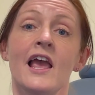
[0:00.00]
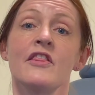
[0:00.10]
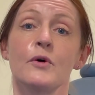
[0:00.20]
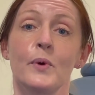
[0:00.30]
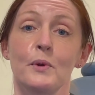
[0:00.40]
that
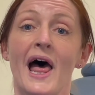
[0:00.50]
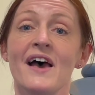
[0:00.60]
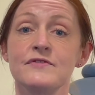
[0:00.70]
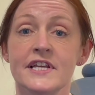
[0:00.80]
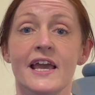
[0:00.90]
we will have to
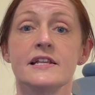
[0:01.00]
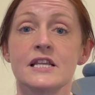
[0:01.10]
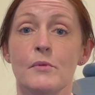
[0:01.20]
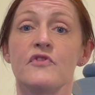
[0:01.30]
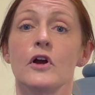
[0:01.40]
get some
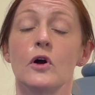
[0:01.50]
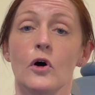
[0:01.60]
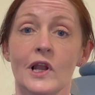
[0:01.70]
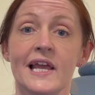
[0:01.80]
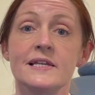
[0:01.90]
of our
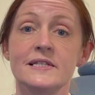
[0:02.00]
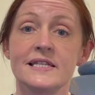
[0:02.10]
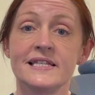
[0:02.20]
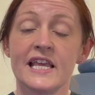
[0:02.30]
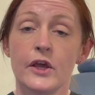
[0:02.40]
colleagues to
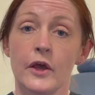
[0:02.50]
see you.